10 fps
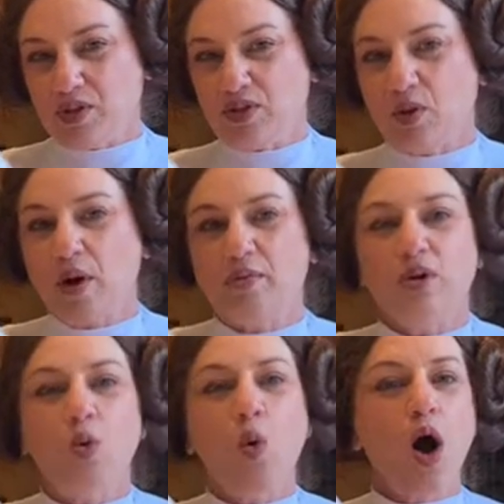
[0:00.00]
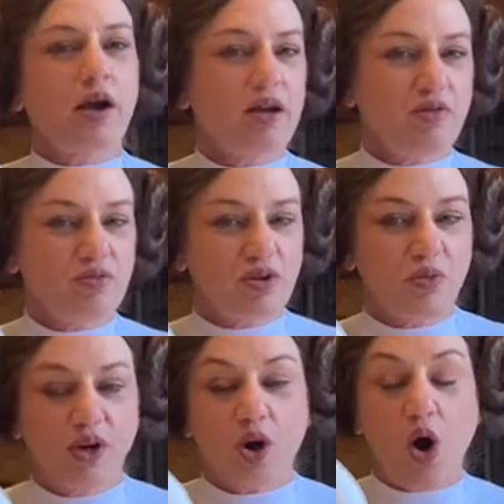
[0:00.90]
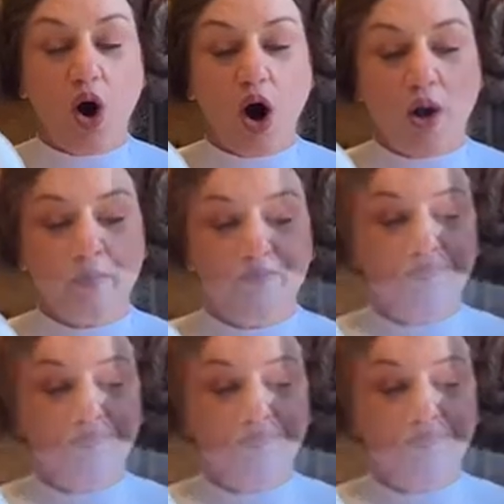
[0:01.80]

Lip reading: So I'm going to walk you through it all.